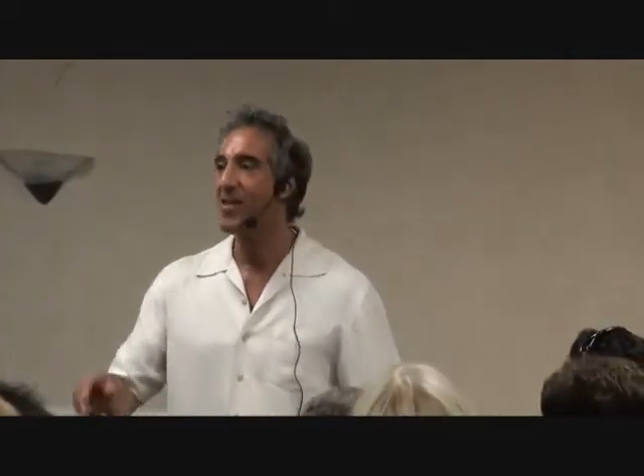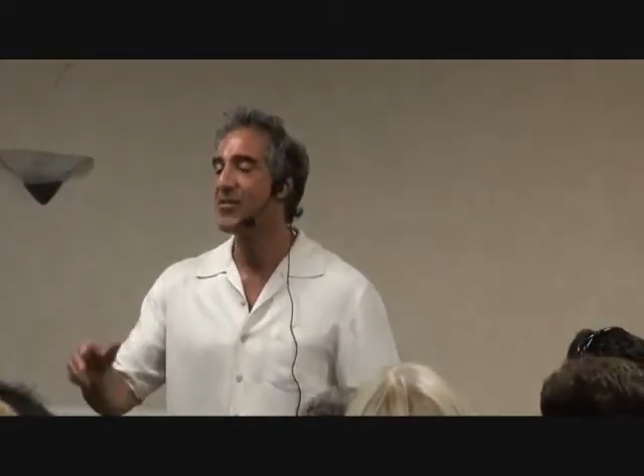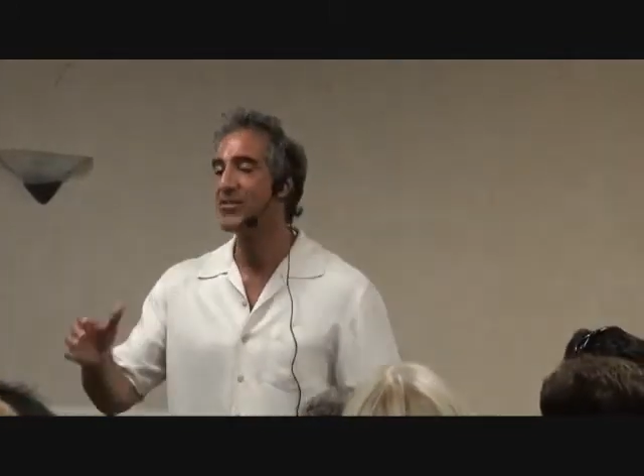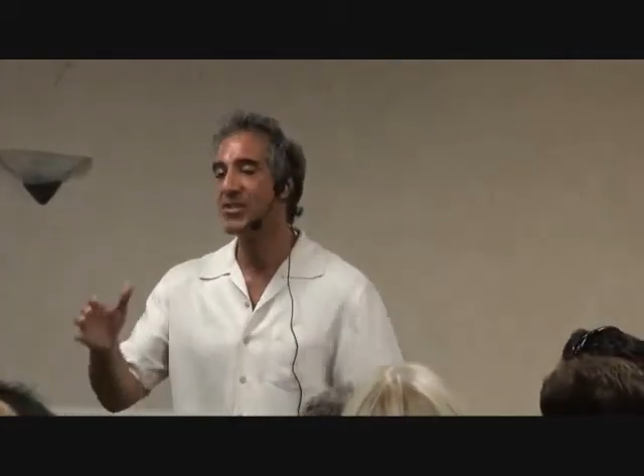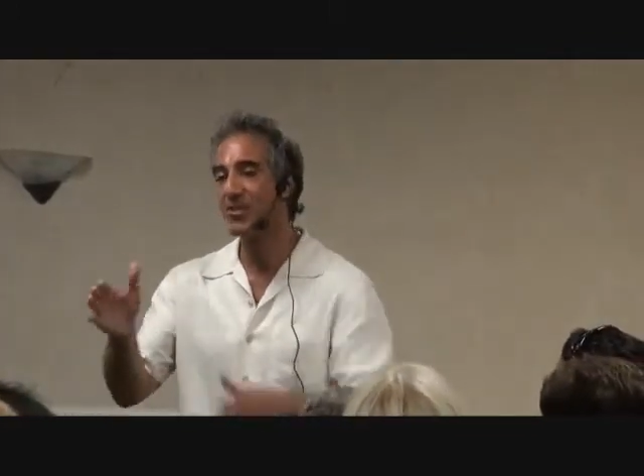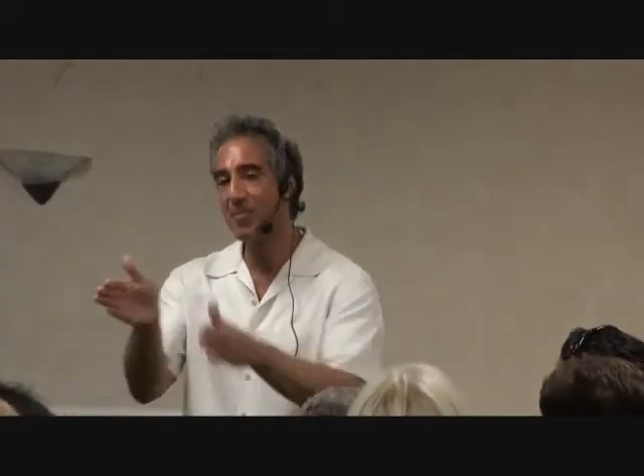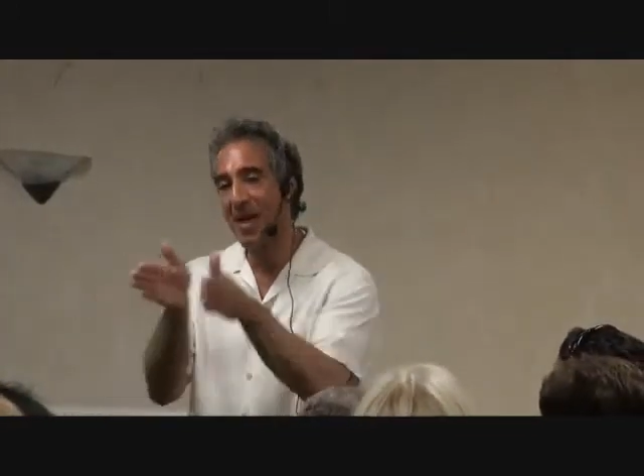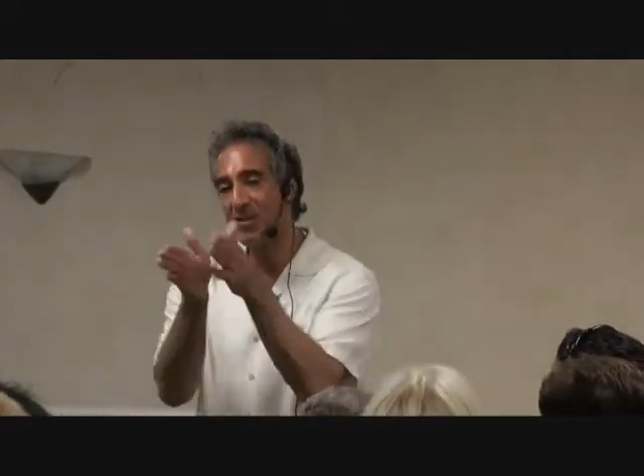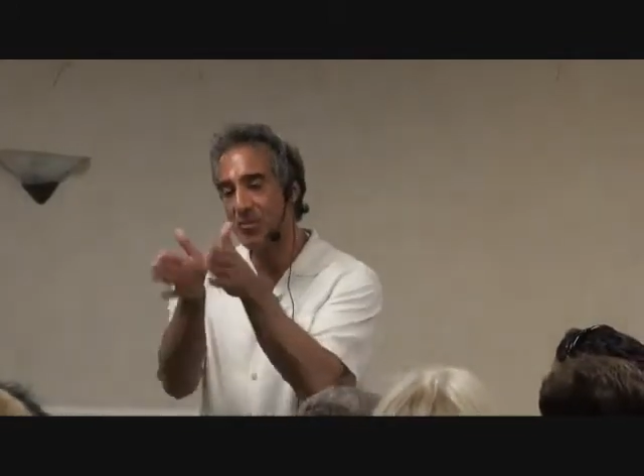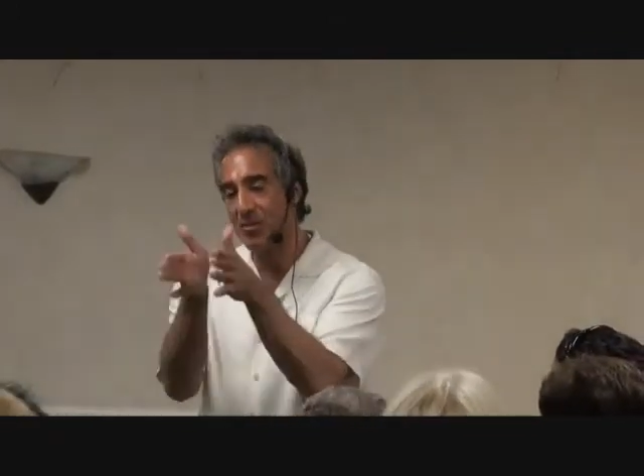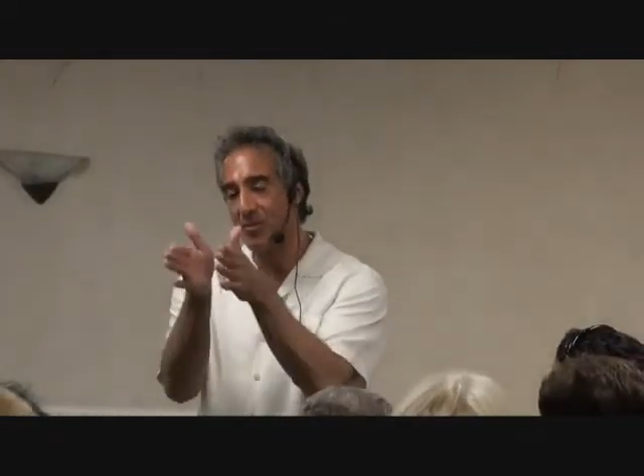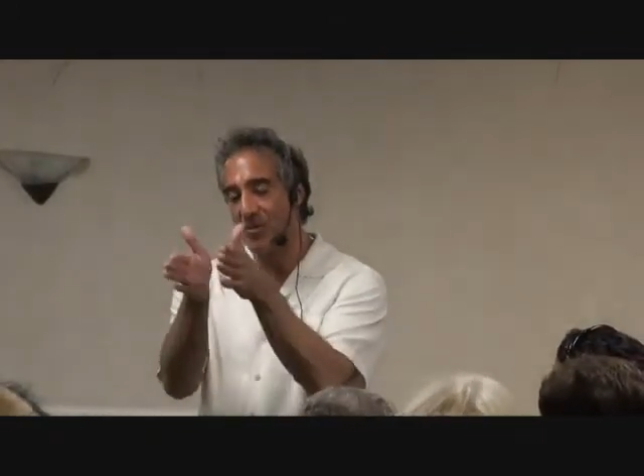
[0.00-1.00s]
There's a
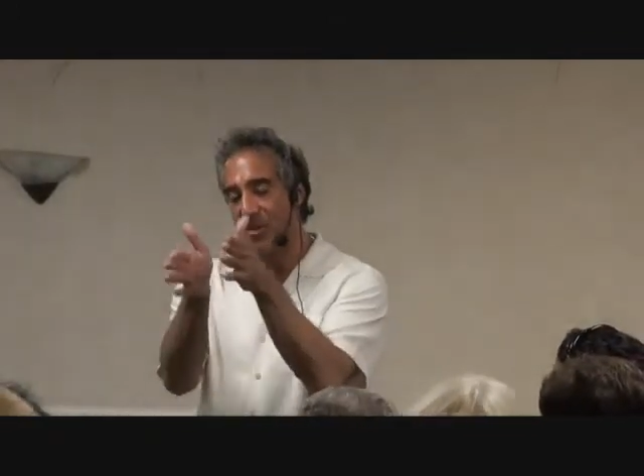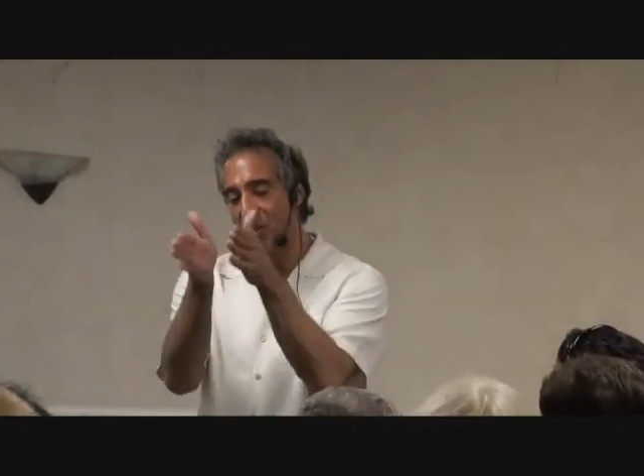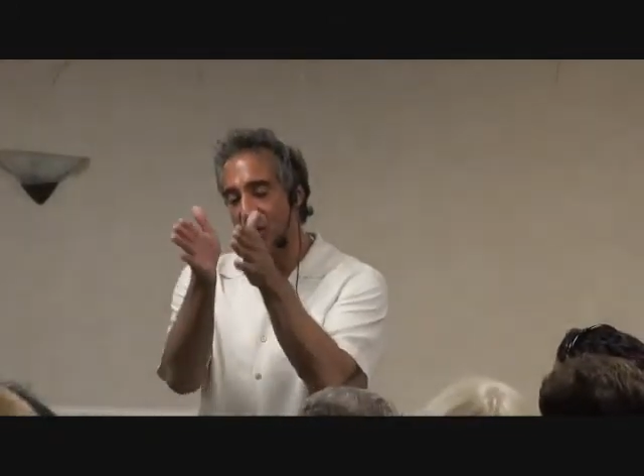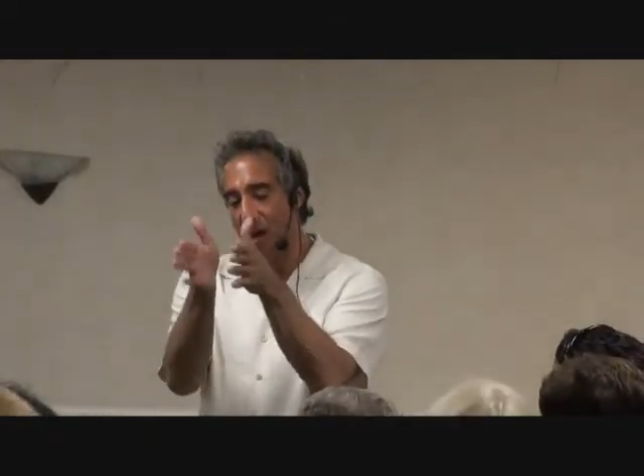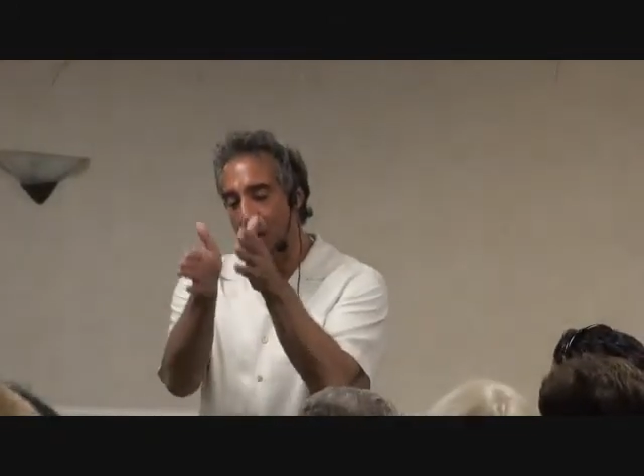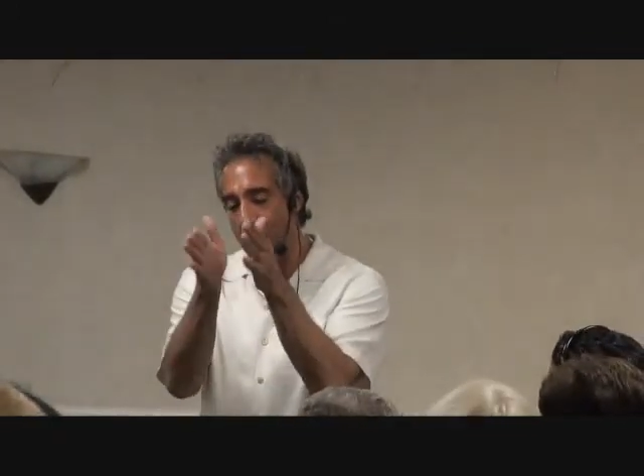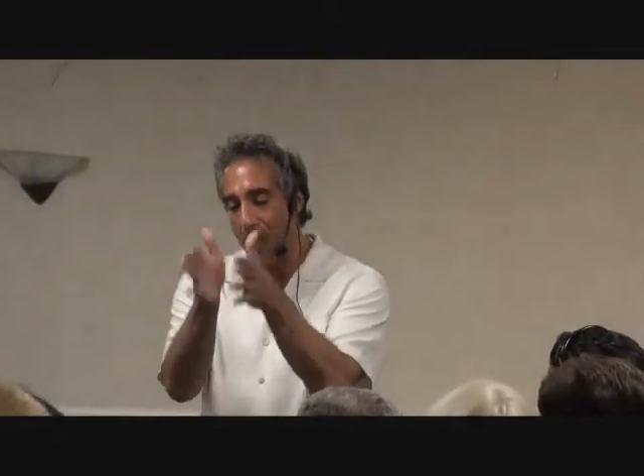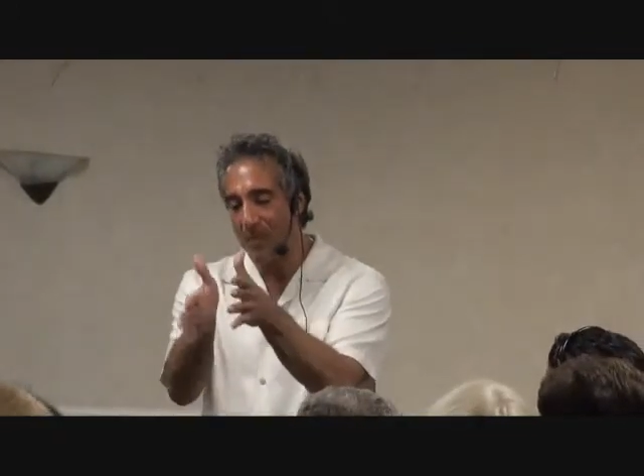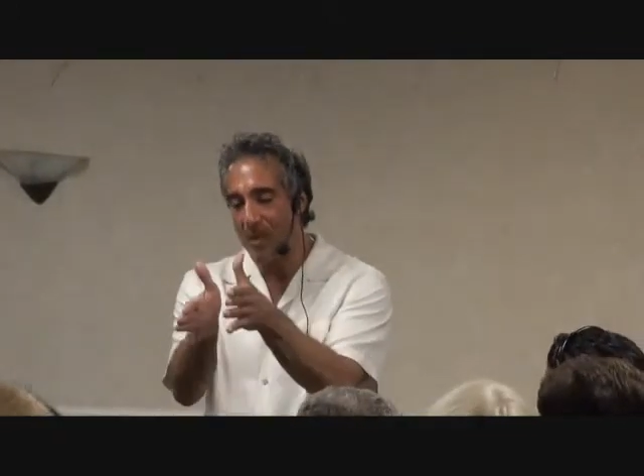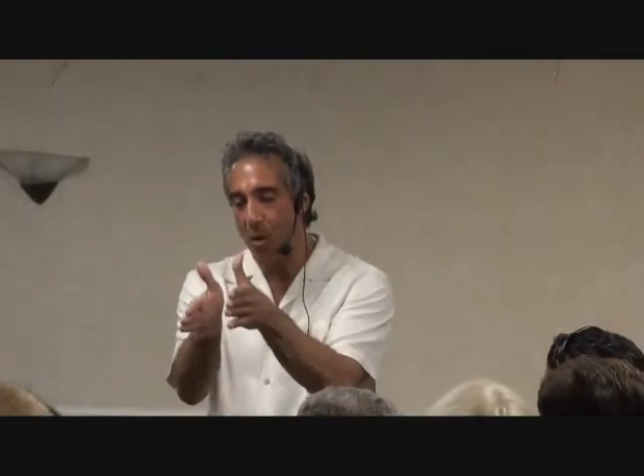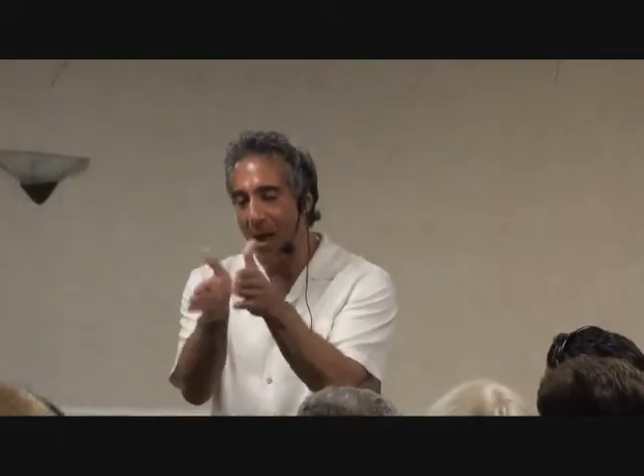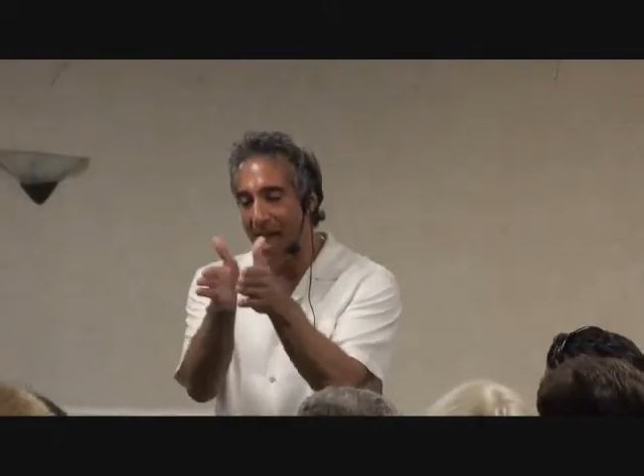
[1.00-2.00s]
spectrum. There's an
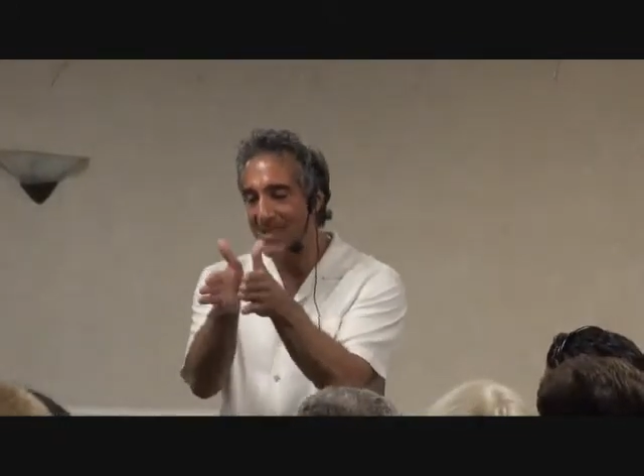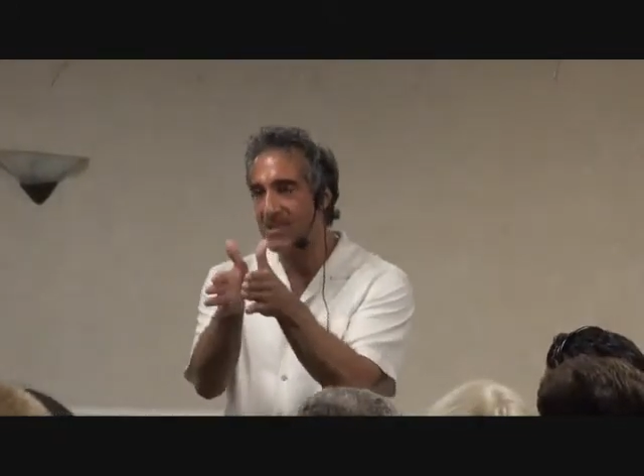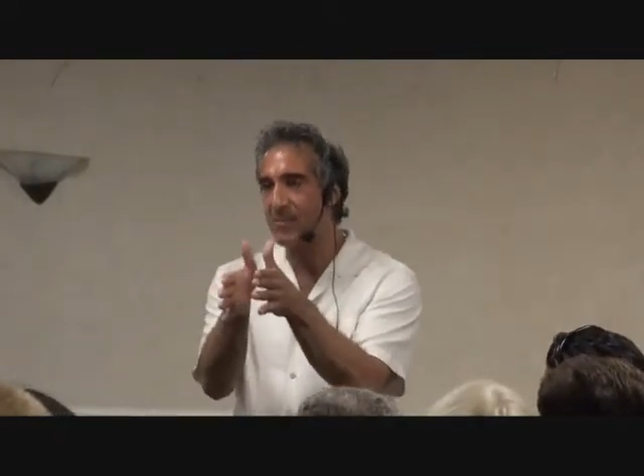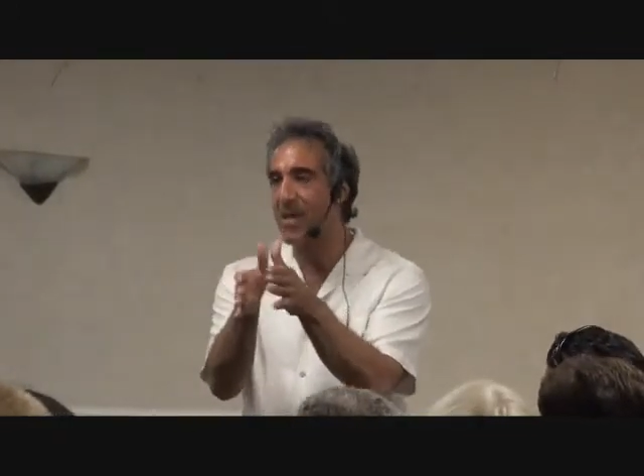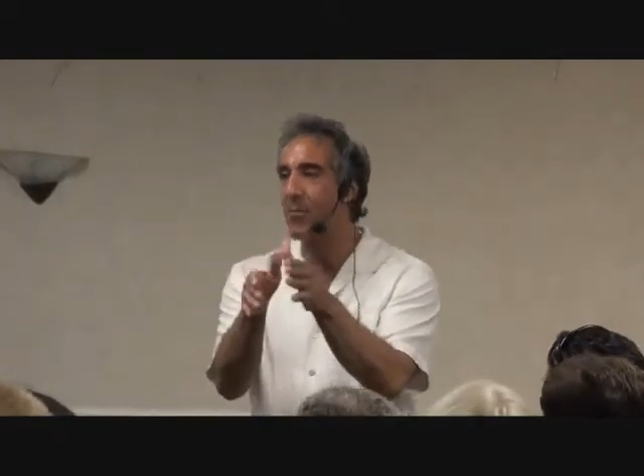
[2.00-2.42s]
amino acid.